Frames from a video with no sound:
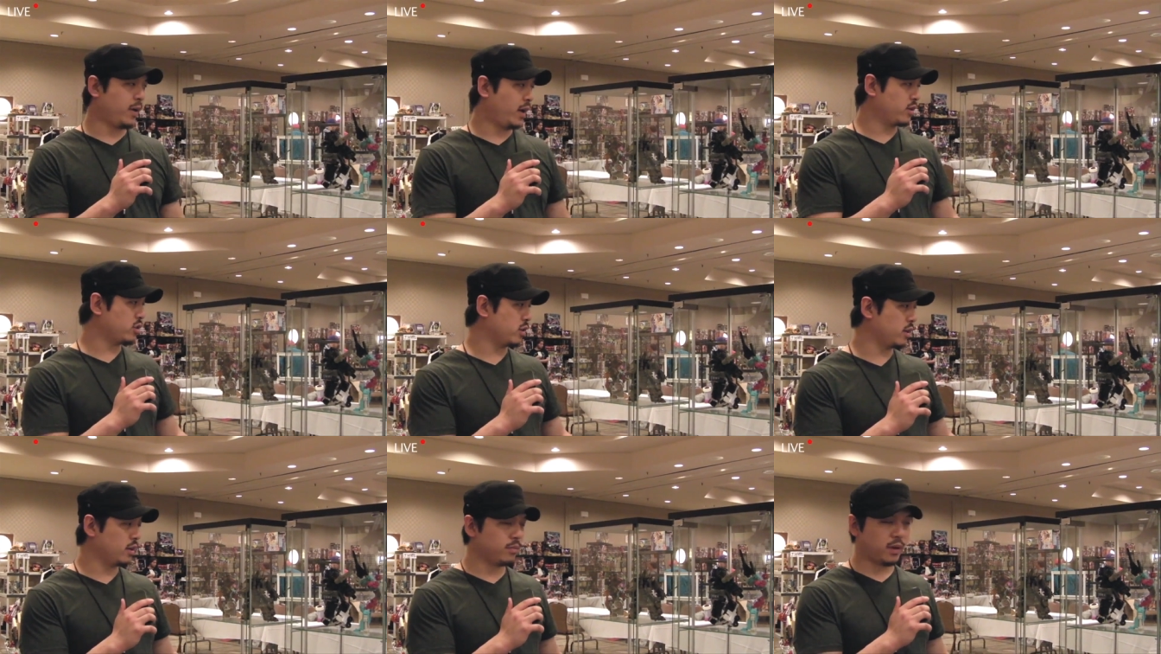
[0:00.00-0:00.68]

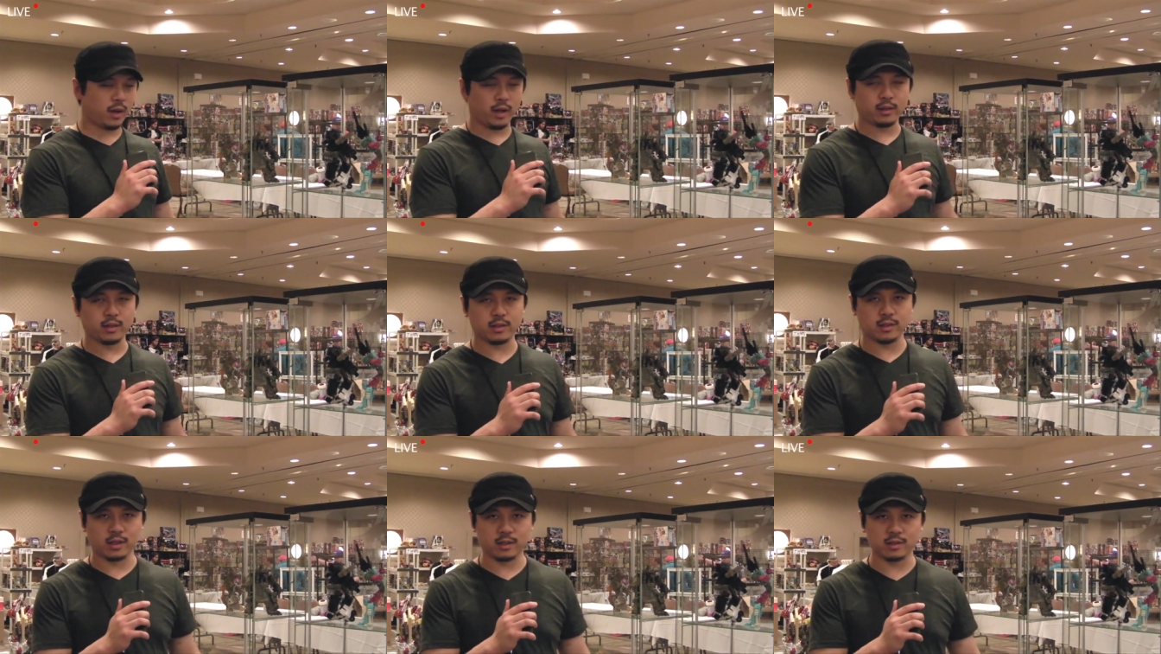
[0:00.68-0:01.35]
actually behind the
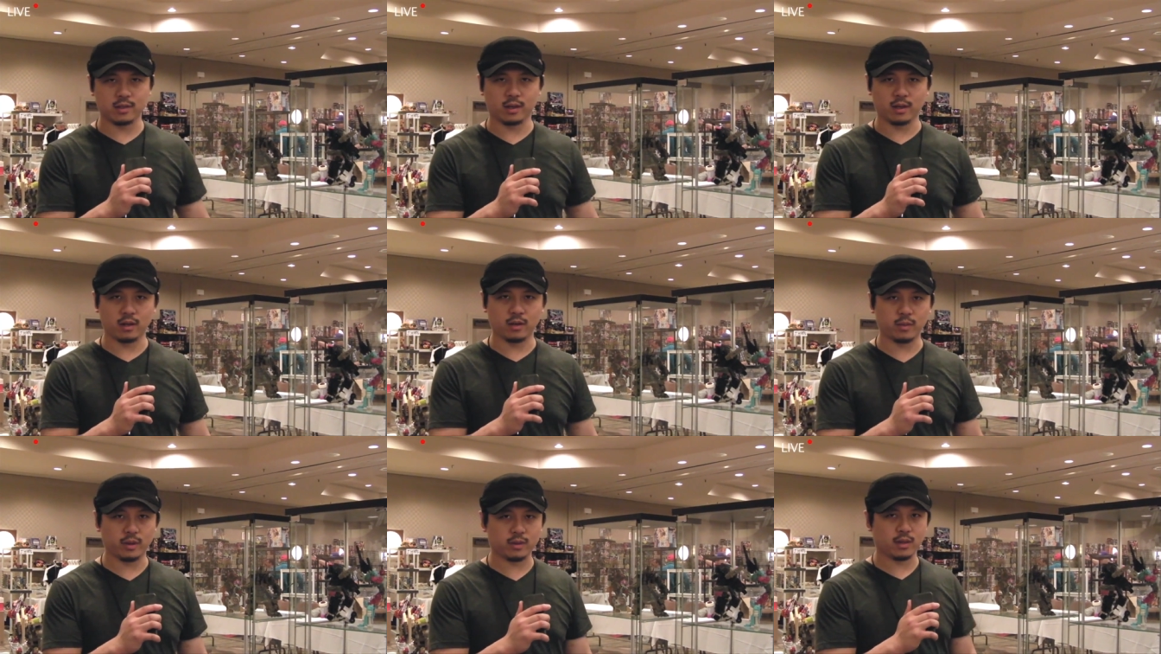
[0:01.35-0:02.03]
scenes here
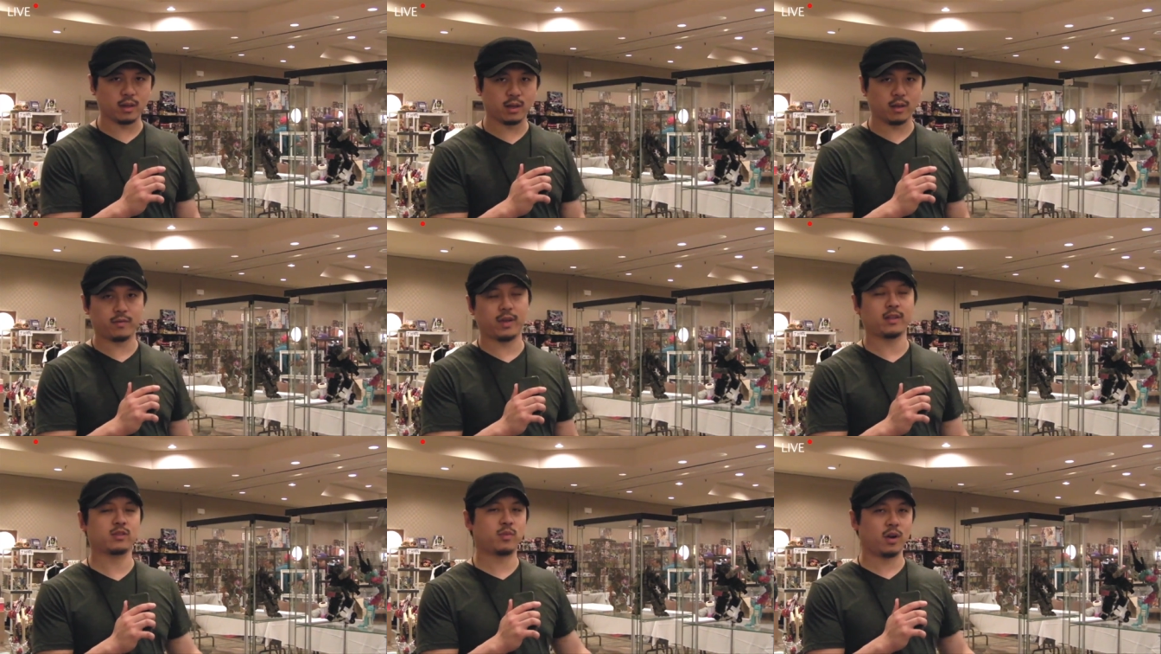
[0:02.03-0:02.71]
with the
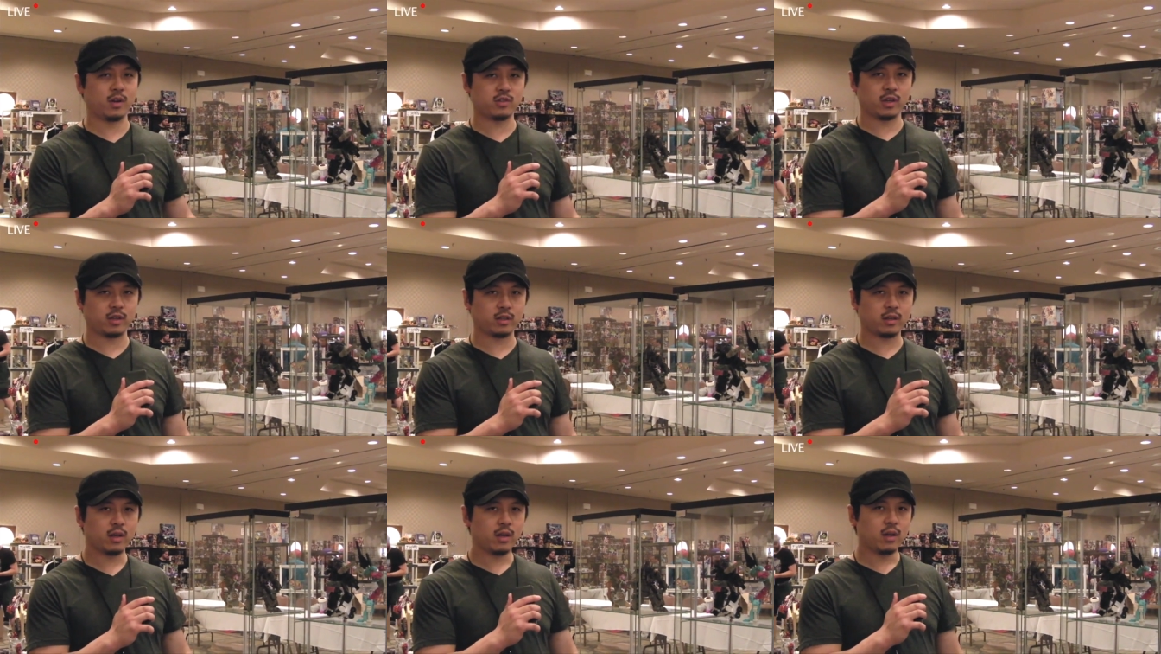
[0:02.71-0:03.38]
Fans Project
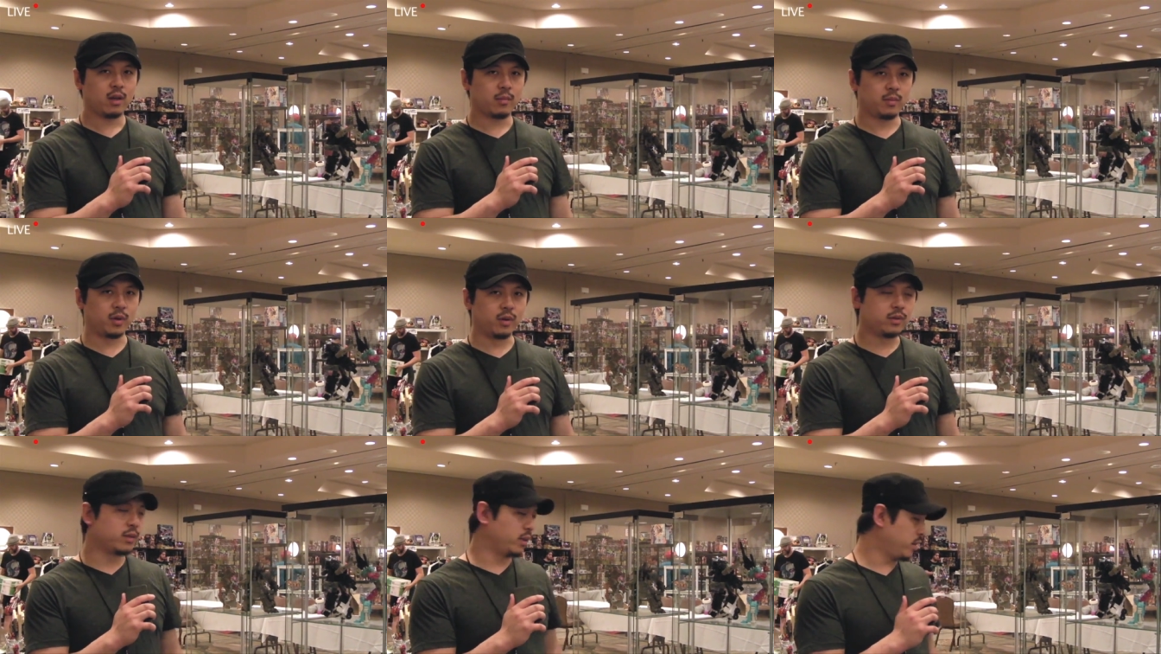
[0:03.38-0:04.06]

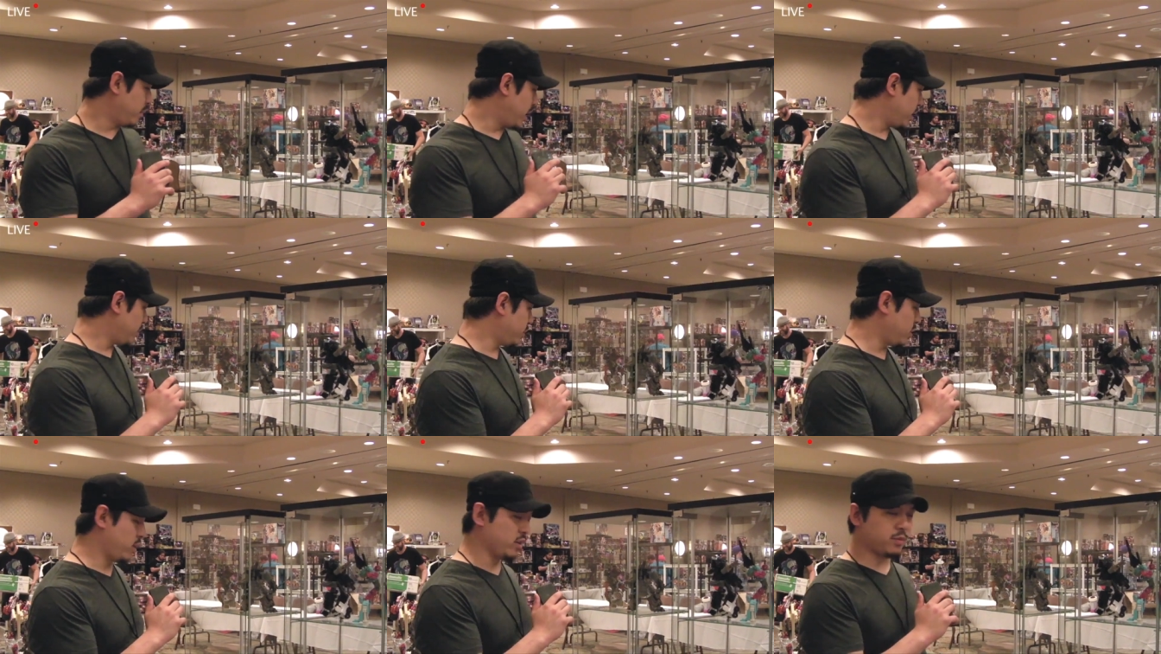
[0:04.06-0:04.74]
booth and the Make
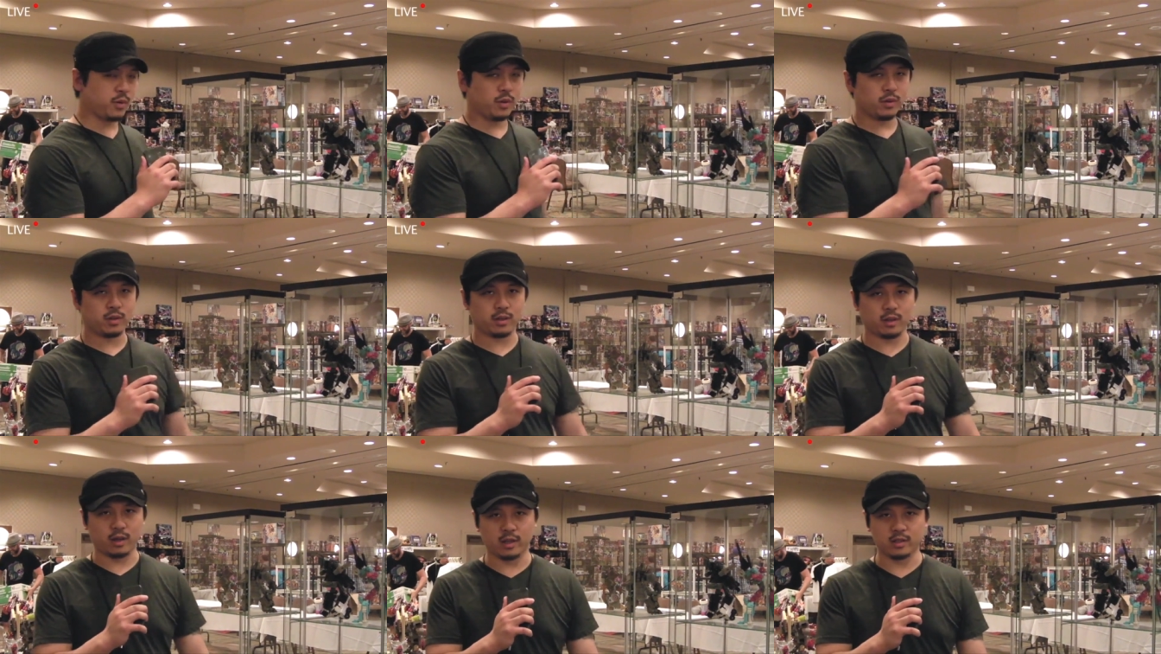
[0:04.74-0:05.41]
Toys booth
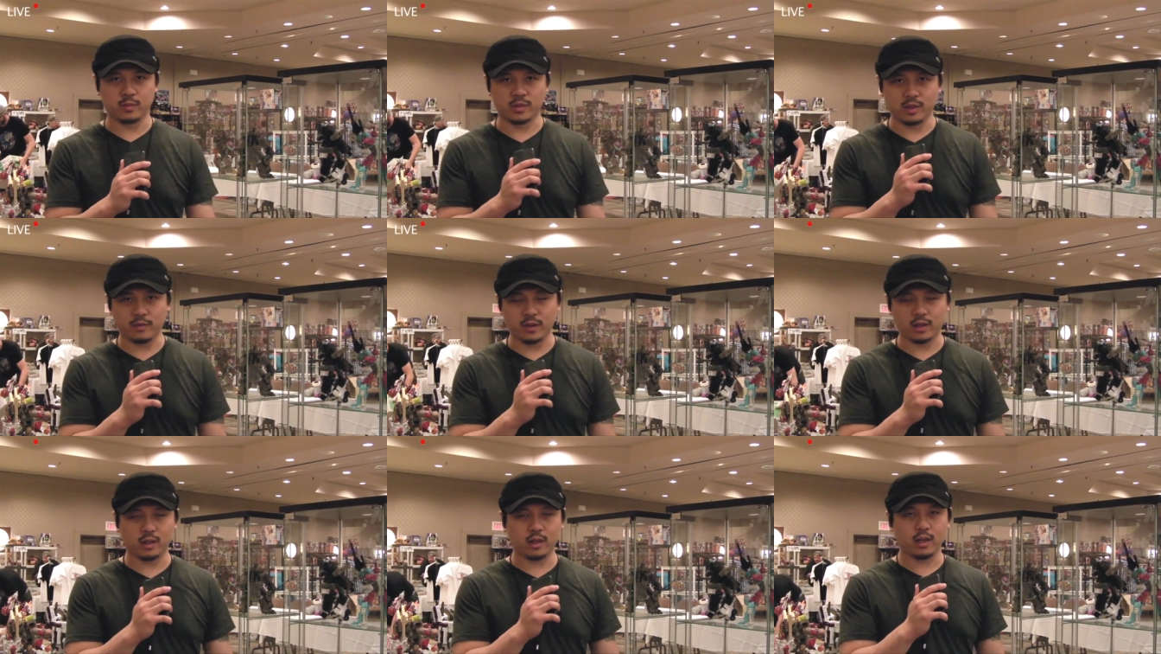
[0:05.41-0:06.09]
uh,
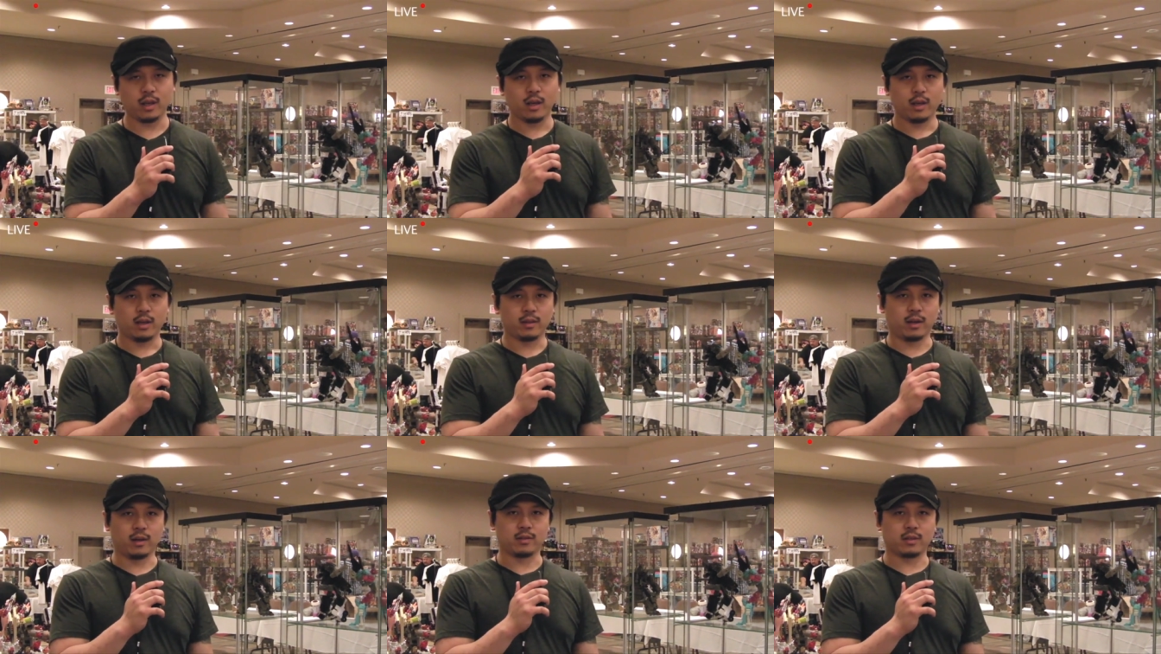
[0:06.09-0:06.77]
specifically.
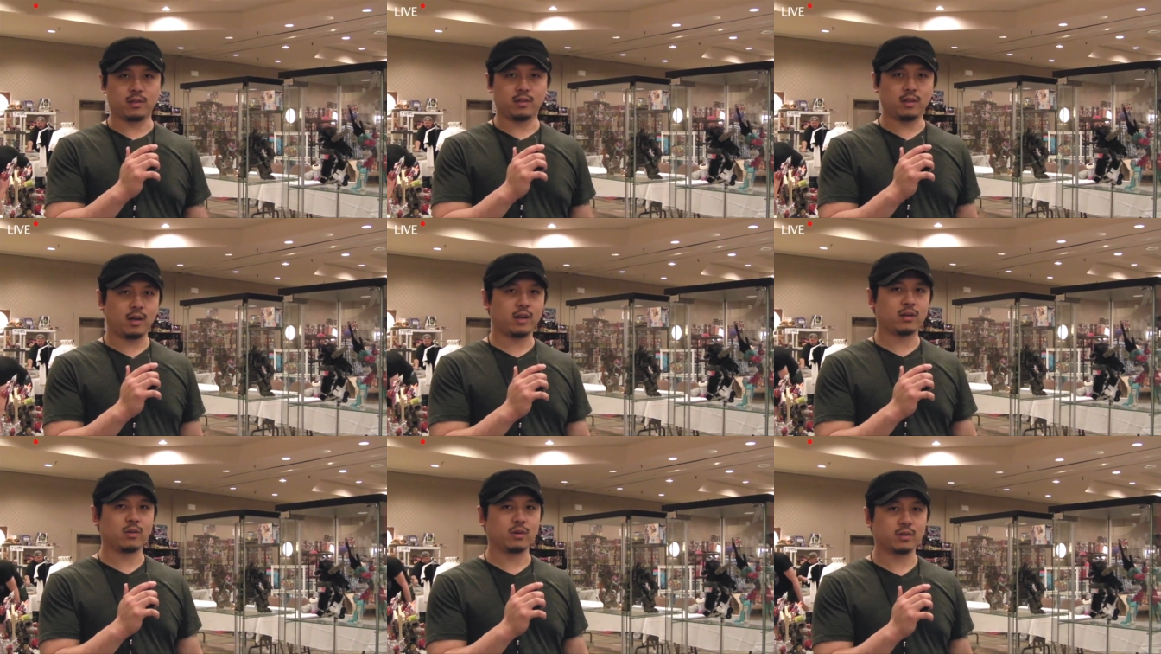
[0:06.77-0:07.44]
There's a lot
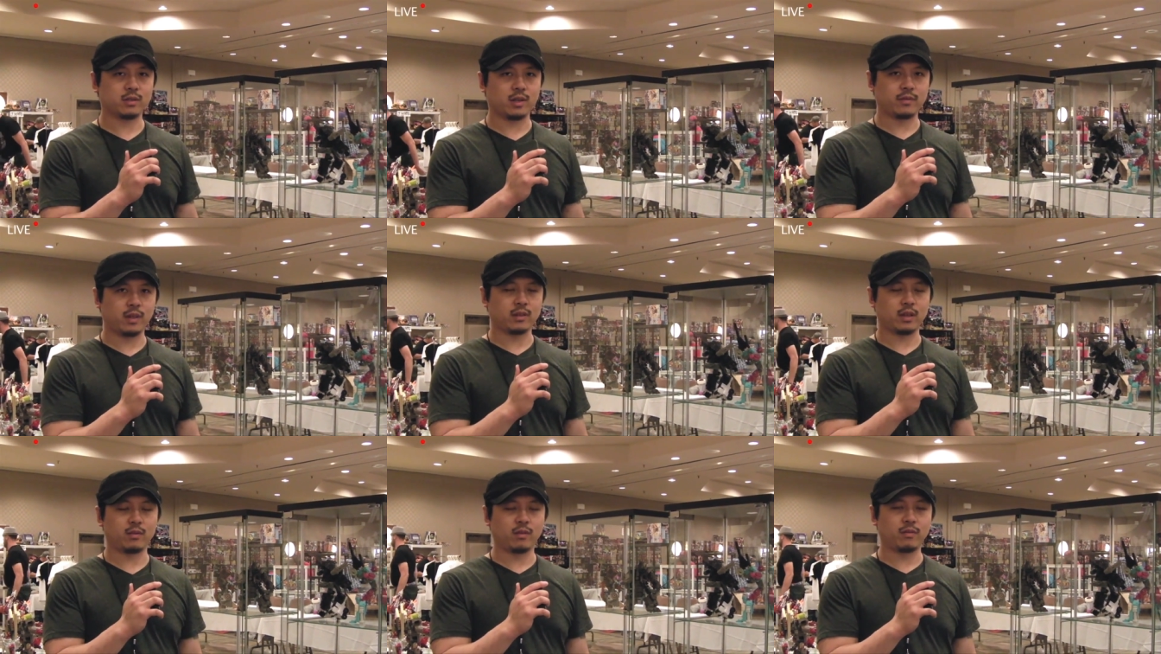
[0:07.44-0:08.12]
of cool stuff that
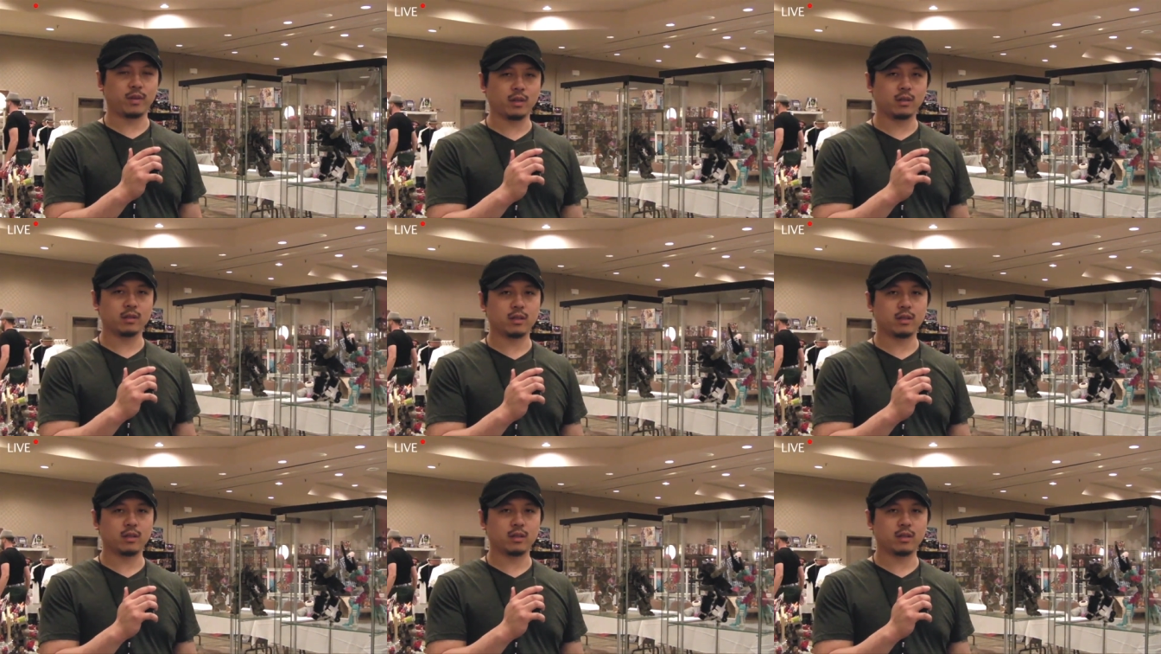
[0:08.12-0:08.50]
they revealed.